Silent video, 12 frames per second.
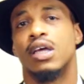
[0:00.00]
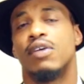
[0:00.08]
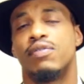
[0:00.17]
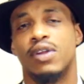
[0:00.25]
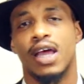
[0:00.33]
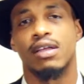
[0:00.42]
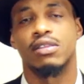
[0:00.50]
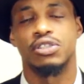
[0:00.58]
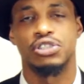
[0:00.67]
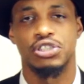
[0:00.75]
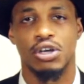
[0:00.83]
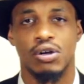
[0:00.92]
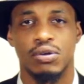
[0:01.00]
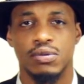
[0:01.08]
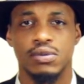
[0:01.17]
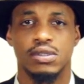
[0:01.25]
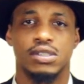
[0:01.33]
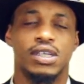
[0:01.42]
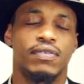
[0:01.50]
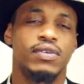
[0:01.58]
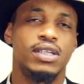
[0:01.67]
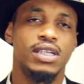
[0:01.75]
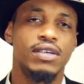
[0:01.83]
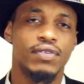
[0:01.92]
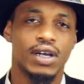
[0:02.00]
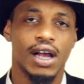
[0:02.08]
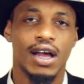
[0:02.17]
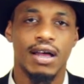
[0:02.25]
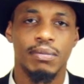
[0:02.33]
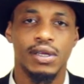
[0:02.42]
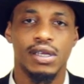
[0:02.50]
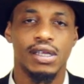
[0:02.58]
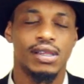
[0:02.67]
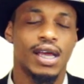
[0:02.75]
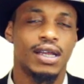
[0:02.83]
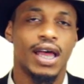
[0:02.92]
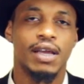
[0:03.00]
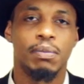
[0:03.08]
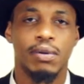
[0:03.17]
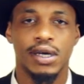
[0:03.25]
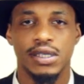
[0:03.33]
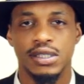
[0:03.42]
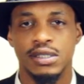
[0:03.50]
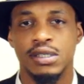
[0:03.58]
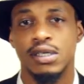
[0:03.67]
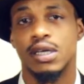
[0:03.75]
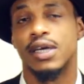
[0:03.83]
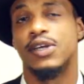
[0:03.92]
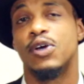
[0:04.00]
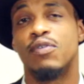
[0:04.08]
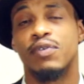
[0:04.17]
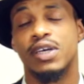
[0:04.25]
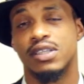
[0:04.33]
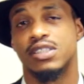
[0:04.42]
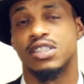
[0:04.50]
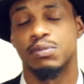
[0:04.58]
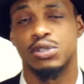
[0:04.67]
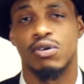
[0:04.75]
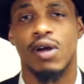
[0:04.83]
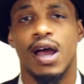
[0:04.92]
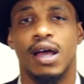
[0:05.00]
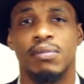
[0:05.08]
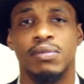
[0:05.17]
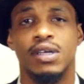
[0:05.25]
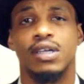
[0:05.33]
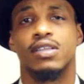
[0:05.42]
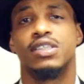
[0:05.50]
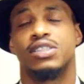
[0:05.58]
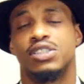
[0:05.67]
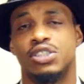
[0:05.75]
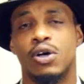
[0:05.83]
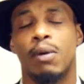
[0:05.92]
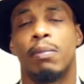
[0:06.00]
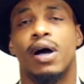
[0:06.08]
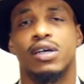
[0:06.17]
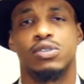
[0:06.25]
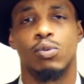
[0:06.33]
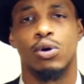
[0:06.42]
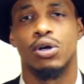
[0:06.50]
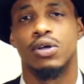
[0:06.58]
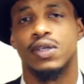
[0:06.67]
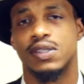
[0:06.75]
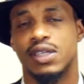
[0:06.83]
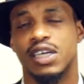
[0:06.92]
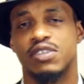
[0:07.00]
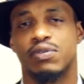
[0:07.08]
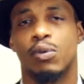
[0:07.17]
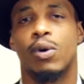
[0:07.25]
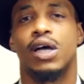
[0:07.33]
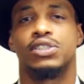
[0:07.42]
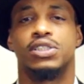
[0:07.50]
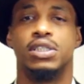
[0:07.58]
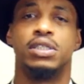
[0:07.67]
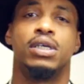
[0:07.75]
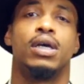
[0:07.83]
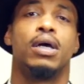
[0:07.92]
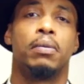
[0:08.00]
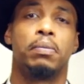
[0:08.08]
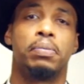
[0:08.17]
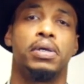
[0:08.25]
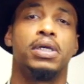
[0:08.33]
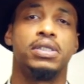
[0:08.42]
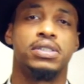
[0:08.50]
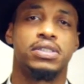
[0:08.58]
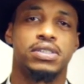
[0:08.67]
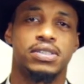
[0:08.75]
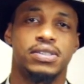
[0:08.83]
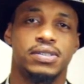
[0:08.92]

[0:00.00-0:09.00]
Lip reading: If you like this show, definitely leave a comment, hit that like button, and don't forget to subscribe. This is Talkbox World, and thanks for watching. Peace.